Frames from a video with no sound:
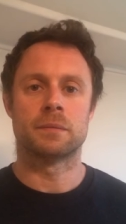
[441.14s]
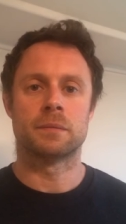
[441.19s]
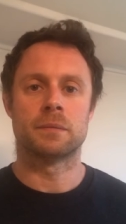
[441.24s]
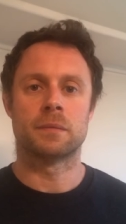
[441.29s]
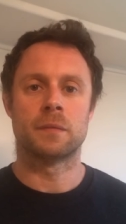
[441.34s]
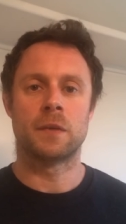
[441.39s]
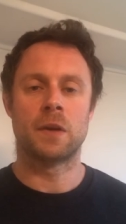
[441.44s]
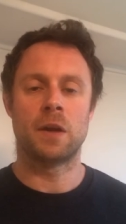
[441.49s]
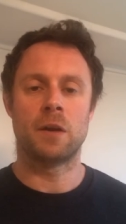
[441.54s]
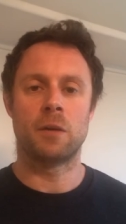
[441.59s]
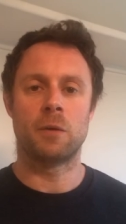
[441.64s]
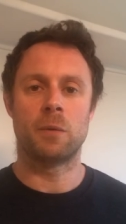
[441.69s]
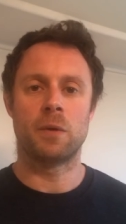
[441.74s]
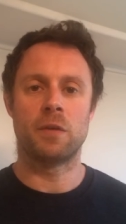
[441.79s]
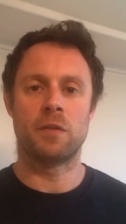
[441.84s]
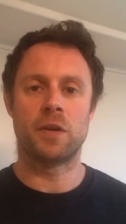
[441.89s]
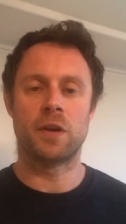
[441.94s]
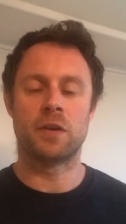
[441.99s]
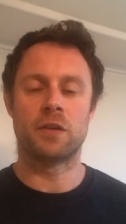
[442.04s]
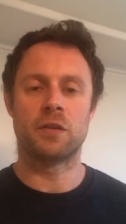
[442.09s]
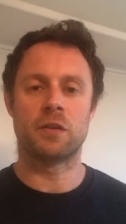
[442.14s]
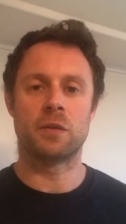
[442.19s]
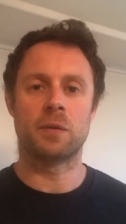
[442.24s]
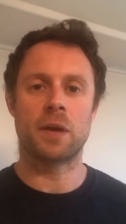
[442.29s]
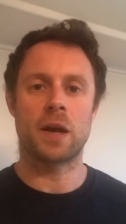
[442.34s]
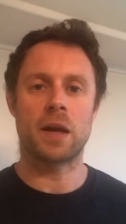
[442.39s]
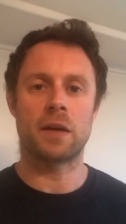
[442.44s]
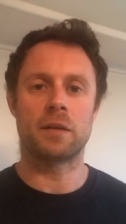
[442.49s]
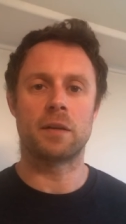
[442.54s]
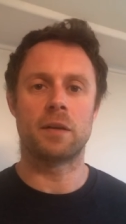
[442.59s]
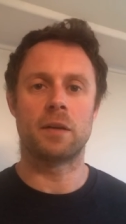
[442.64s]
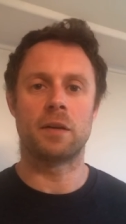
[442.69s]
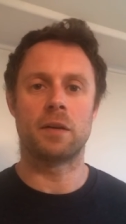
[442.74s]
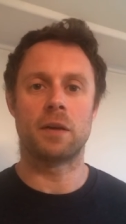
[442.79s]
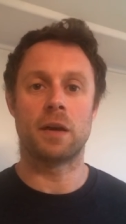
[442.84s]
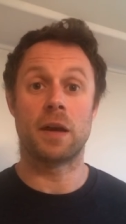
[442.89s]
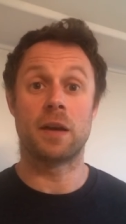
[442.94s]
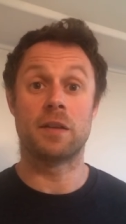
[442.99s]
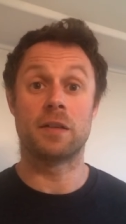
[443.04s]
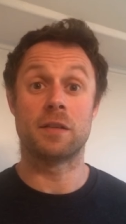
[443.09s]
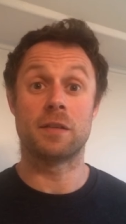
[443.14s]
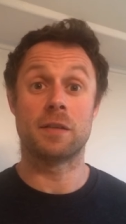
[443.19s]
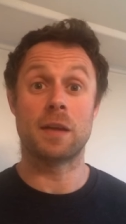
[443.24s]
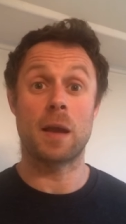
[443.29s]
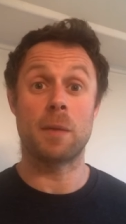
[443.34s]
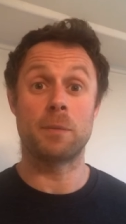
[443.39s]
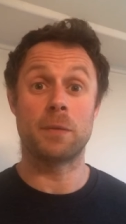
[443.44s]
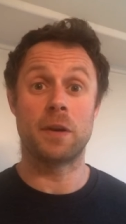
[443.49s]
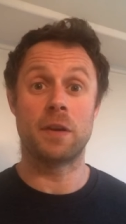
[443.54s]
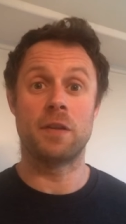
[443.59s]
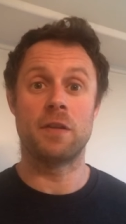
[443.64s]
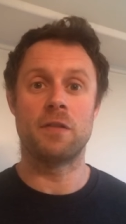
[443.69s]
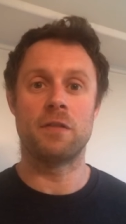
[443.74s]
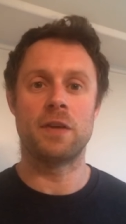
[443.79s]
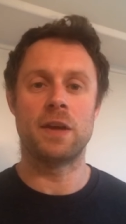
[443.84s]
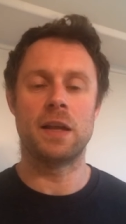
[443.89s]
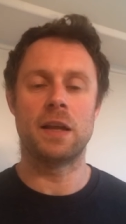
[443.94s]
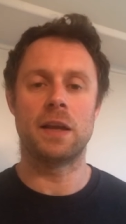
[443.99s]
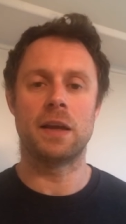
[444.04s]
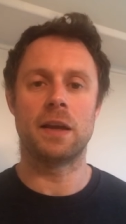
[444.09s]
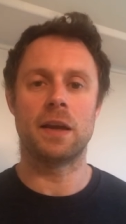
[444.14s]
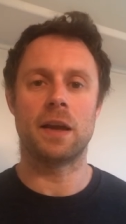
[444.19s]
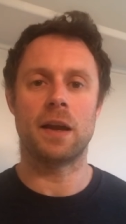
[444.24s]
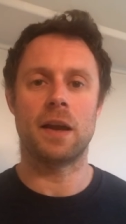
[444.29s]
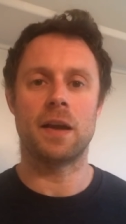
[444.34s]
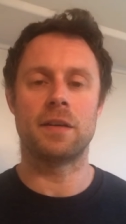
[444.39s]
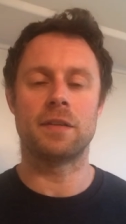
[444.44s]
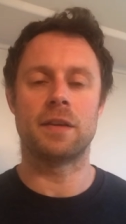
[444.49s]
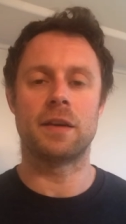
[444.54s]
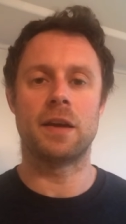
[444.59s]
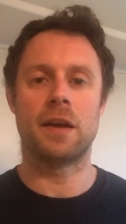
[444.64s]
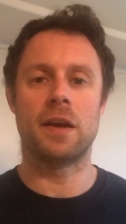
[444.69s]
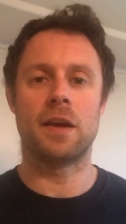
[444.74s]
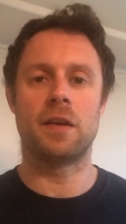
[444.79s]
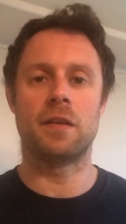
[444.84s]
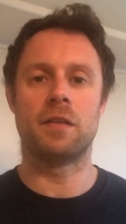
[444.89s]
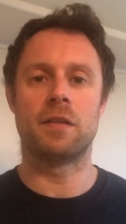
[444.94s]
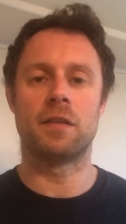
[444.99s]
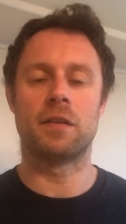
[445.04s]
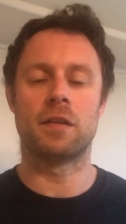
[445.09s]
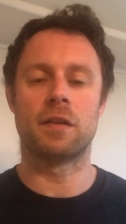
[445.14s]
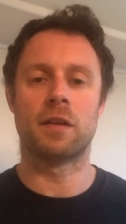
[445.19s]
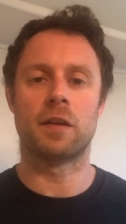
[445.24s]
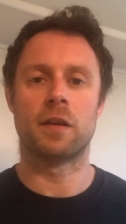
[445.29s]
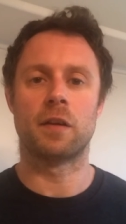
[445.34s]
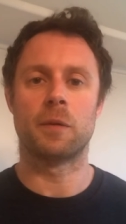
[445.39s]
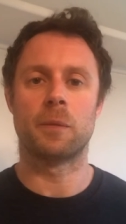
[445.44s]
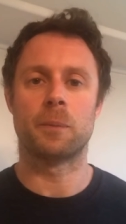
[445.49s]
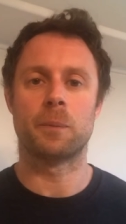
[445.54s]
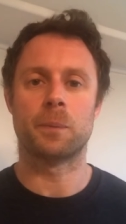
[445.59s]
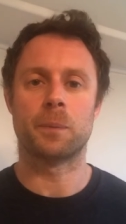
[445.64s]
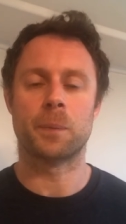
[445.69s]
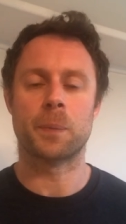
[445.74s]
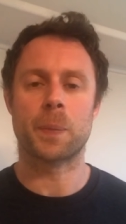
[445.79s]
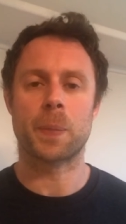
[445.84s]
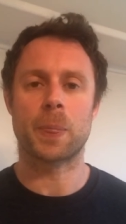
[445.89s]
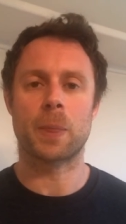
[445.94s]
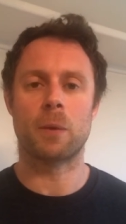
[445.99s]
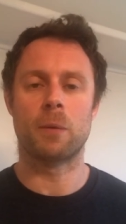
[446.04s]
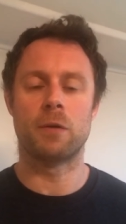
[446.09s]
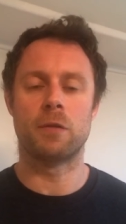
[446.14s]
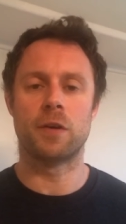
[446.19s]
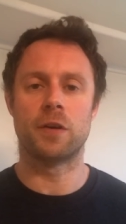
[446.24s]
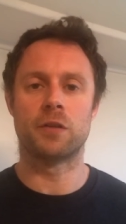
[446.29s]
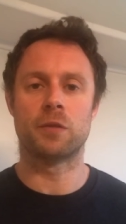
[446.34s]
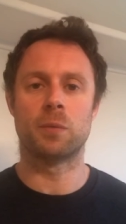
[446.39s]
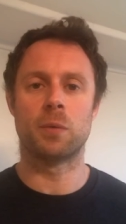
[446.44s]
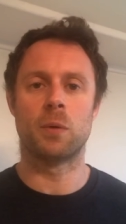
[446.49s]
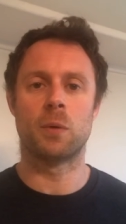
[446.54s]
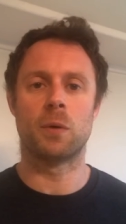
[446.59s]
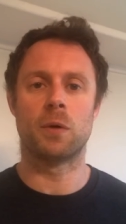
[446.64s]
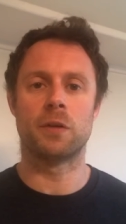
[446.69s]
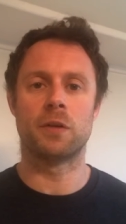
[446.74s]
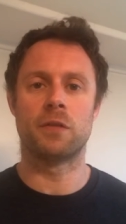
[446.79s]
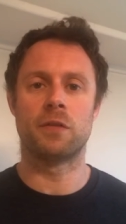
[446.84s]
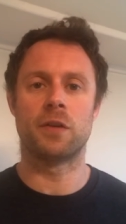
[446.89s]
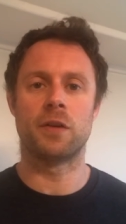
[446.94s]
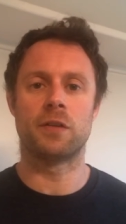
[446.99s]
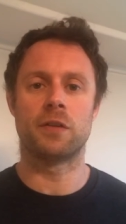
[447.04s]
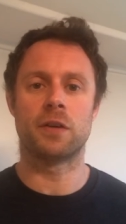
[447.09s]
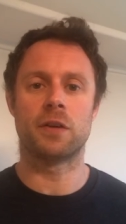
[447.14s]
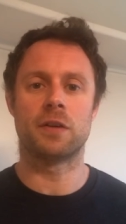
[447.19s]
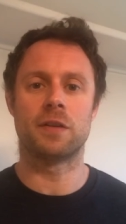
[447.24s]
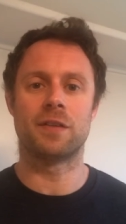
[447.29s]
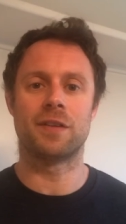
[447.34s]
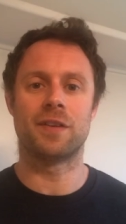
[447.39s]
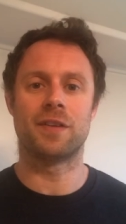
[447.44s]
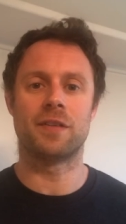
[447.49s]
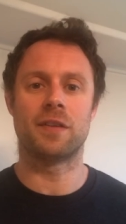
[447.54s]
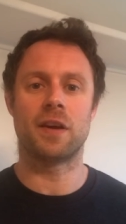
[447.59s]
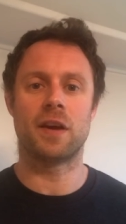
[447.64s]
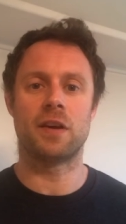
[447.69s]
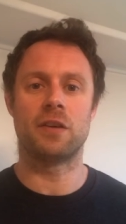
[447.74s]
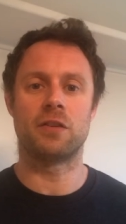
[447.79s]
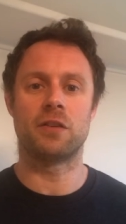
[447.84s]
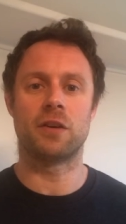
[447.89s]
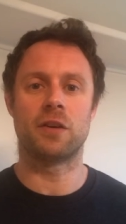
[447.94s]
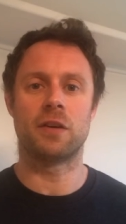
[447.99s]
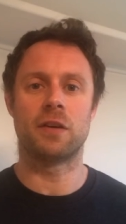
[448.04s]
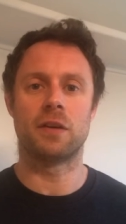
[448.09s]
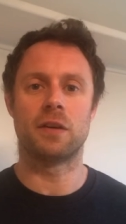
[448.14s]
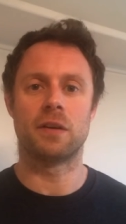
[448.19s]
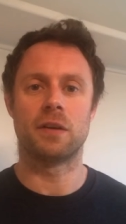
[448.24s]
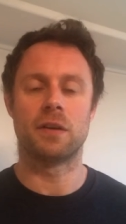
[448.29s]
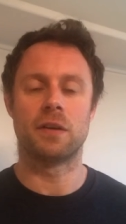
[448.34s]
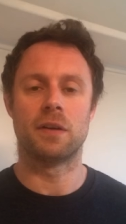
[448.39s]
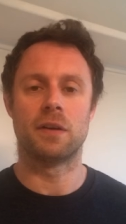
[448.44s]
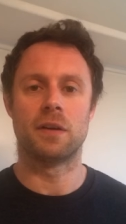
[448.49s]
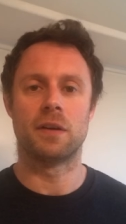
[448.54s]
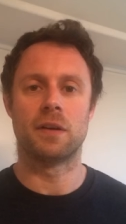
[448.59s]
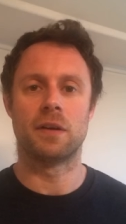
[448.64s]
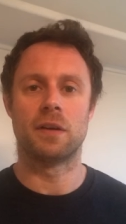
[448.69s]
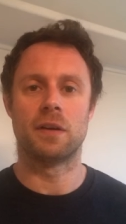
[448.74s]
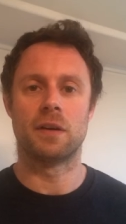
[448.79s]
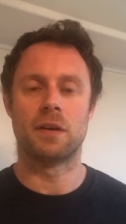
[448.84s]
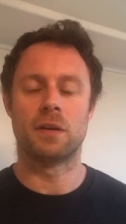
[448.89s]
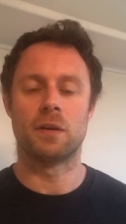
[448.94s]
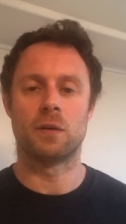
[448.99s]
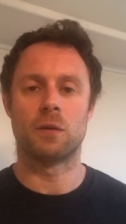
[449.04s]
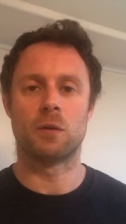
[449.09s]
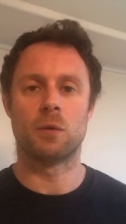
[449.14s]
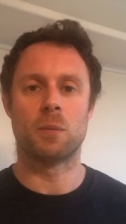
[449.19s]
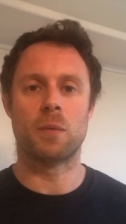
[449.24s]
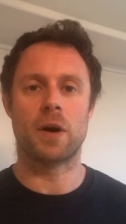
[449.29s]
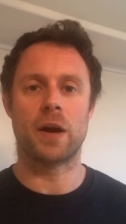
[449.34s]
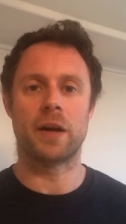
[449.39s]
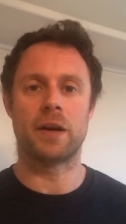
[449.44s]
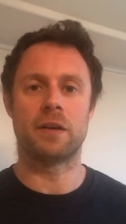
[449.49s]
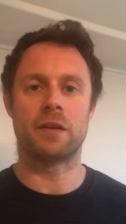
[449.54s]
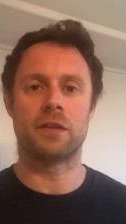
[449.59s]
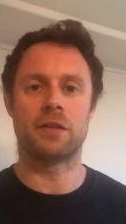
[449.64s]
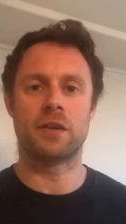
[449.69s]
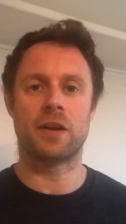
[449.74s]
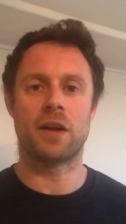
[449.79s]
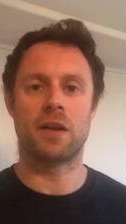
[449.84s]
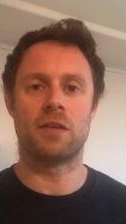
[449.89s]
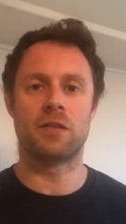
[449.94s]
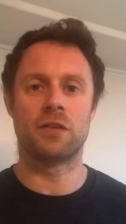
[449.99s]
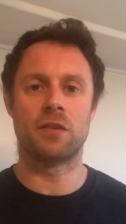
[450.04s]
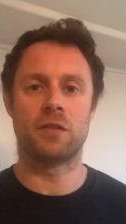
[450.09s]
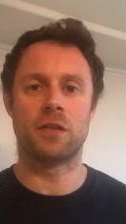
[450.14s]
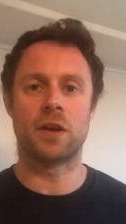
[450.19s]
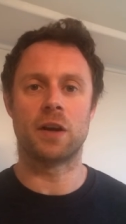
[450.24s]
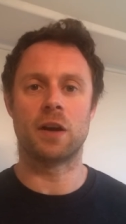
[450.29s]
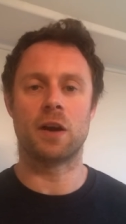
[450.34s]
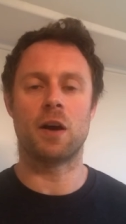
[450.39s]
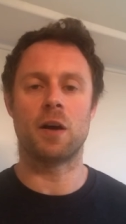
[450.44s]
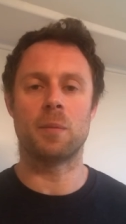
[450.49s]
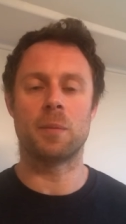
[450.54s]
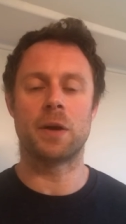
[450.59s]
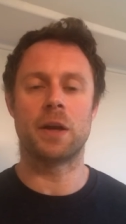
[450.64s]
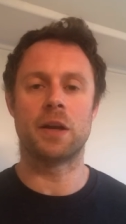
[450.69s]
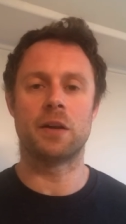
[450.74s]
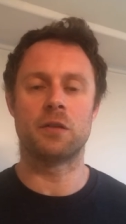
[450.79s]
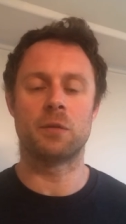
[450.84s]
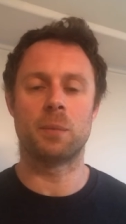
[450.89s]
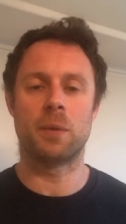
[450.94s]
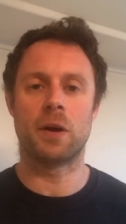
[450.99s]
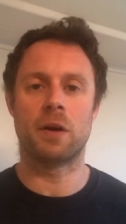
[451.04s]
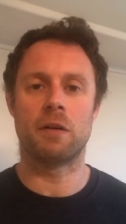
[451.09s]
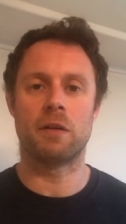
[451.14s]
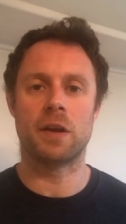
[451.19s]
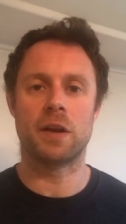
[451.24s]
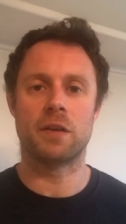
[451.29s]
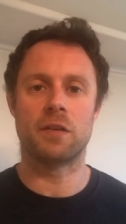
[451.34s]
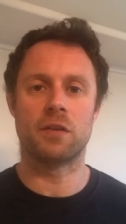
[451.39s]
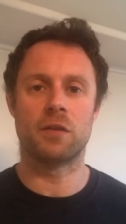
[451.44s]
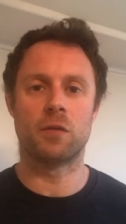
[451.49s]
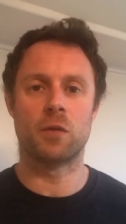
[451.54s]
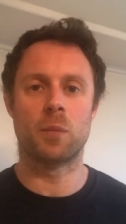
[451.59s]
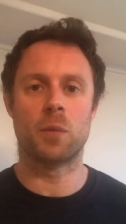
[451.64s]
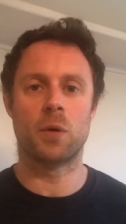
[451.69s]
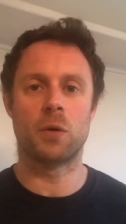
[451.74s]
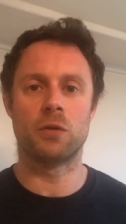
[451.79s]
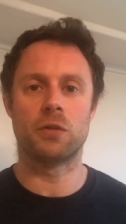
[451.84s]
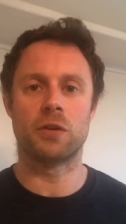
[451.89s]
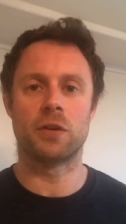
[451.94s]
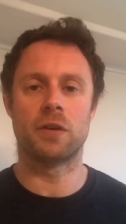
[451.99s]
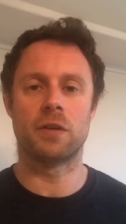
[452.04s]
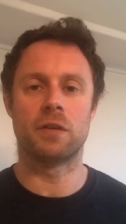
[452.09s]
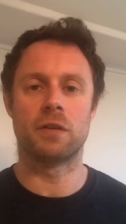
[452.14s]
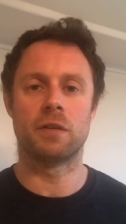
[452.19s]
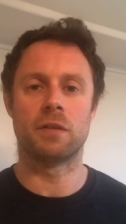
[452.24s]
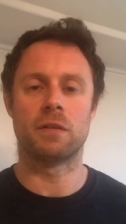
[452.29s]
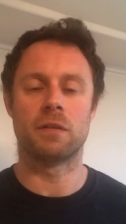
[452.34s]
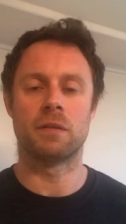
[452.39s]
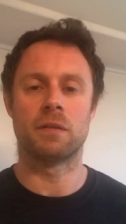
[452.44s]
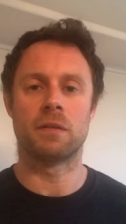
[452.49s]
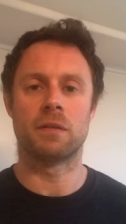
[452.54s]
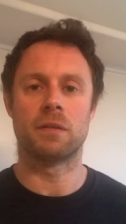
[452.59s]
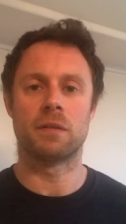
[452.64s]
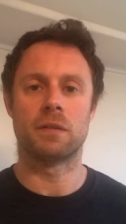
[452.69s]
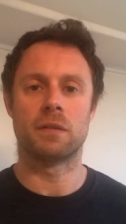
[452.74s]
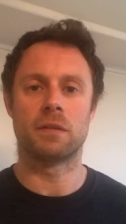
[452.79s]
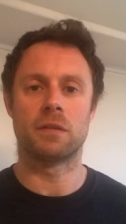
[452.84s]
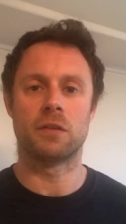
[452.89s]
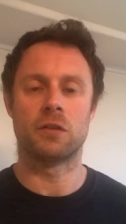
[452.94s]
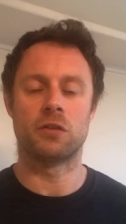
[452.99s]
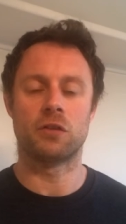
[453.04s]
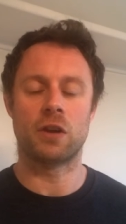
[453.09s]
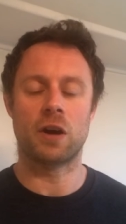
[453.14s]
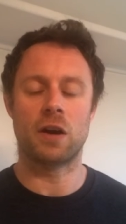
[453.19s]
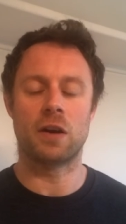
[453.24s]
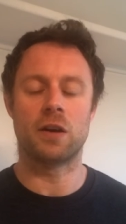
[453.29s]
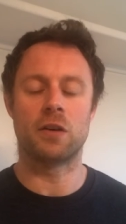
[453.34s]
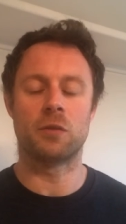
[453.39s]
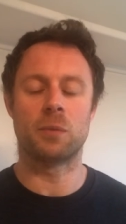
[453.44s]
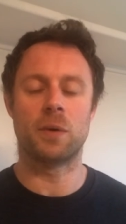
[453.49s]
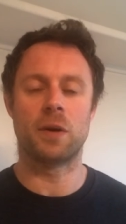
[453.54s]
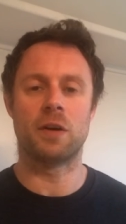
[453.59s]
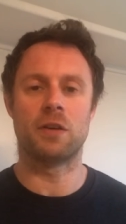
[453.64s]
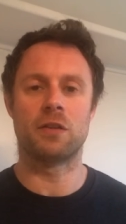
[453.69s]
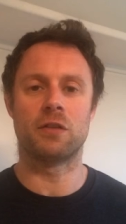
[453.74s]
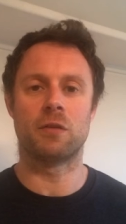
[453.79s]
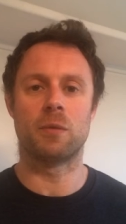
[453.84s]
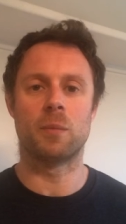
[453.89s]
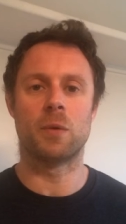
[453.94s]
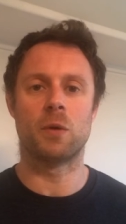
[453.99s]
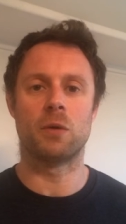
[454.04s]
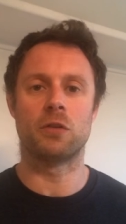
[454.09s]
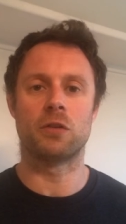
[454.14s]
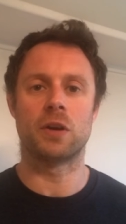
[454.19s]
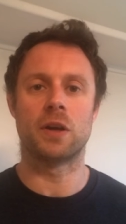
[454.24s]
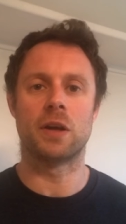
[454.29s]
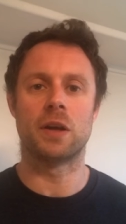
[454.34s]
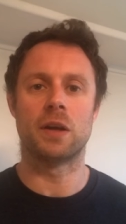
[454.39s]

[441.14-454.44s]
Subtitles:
Now that we've accepted the feeling as it is, we've explored the physical sensation, remind ourselves of the common experience of emotion, shared experience of emotion,